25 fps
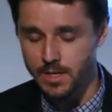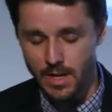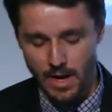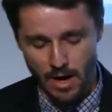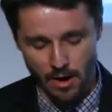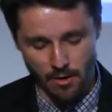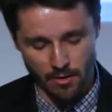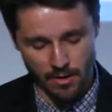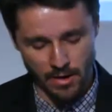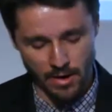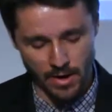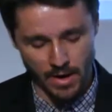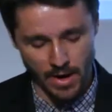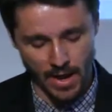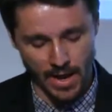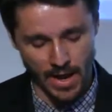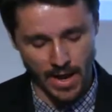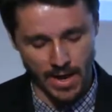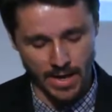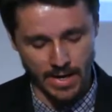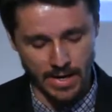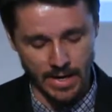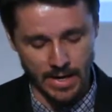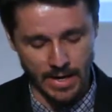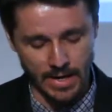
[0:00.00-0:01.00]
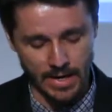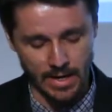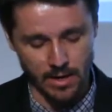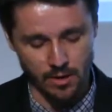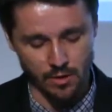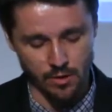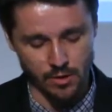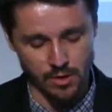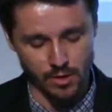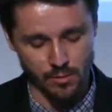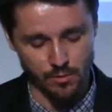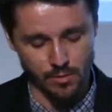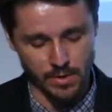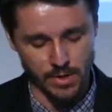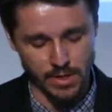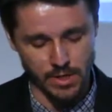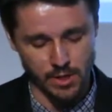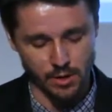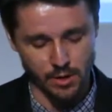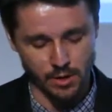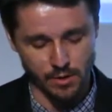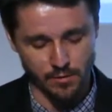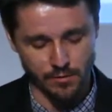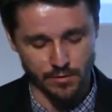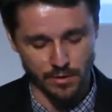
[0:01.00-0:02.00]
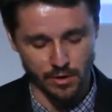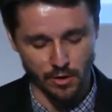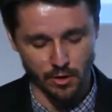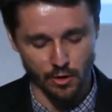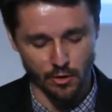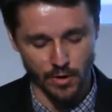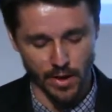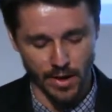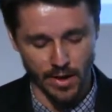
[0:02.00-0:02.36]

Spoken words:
Darren Headley, who's a research fellow